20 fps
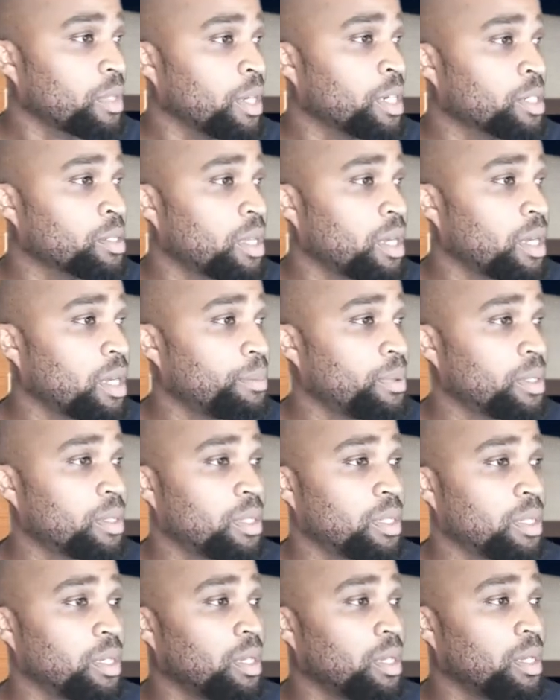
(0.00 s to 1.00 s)
Actually, I'll put
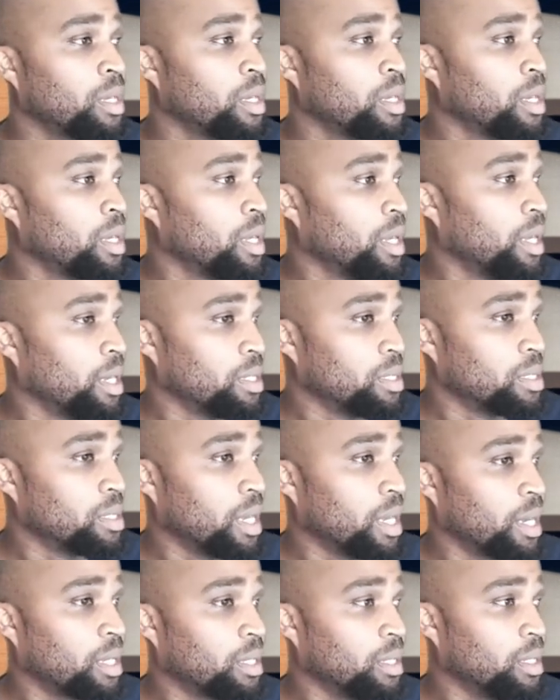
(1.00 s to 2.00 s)
the exact